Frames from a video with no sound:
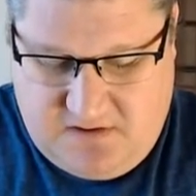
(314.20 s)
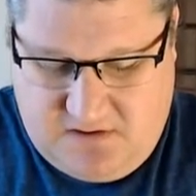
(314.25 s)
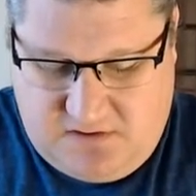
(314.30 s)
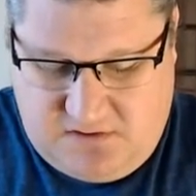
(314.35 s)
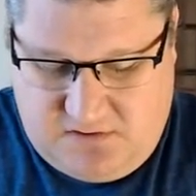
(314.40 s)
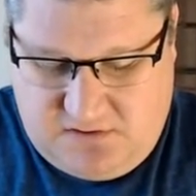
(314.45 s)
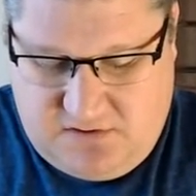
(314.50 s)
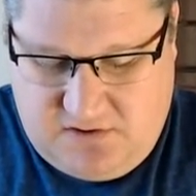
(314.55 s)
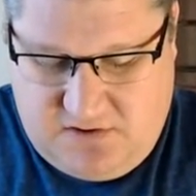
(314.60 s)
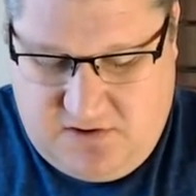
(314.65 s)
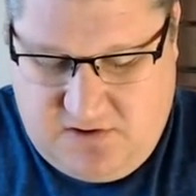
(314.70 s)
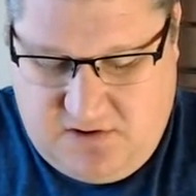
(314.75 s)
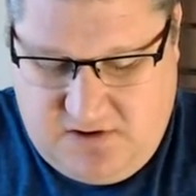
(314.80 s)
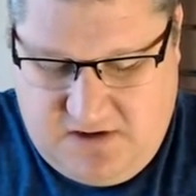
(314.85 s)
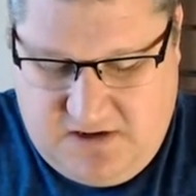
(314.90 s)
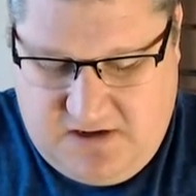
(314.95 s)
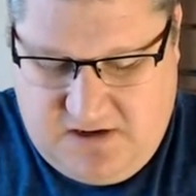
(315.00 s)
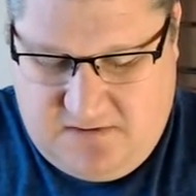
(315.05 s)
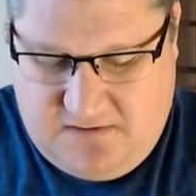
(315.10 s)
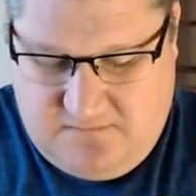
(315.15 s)

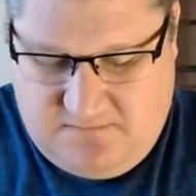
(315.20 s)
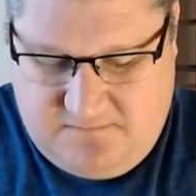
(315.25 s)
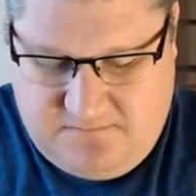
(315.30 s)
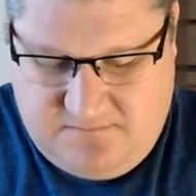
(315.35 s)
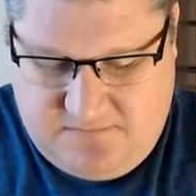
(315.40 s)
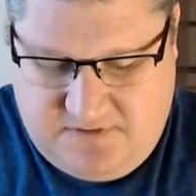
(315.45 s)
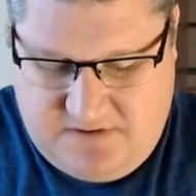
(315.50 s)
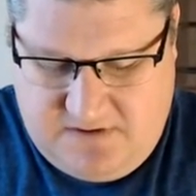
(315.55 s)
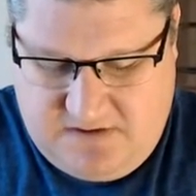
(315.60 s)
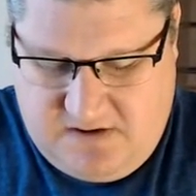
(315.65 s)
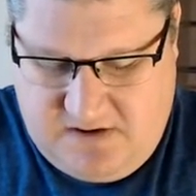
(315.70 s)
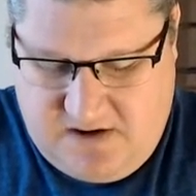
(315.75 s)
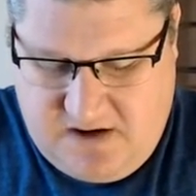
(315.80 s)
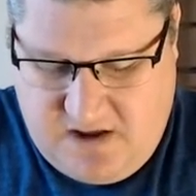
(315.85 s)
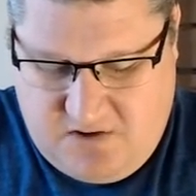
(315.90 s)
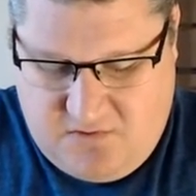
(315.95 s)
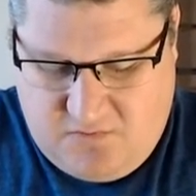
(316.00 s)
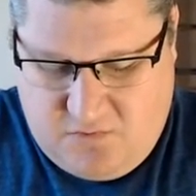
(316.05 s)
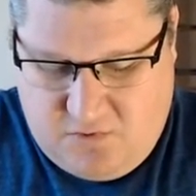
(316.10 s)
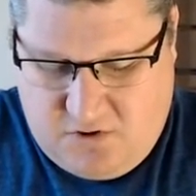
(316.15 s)
Learning
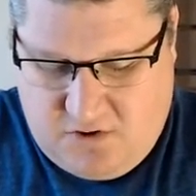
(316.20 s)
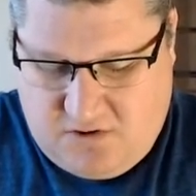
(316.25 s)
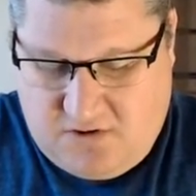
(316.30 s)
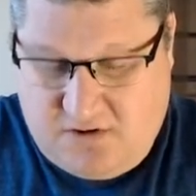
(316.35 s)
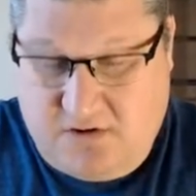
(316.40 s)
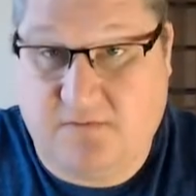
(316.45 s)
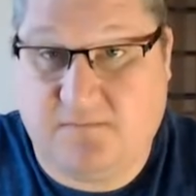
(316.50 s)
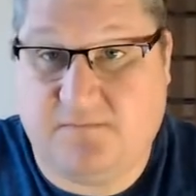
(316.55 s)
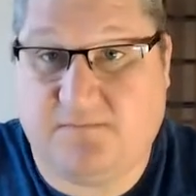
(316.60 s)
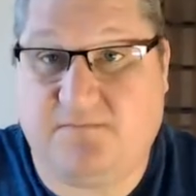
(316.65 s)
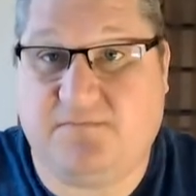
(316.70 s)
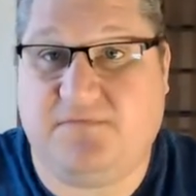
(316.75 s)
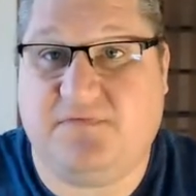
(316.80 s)
Network.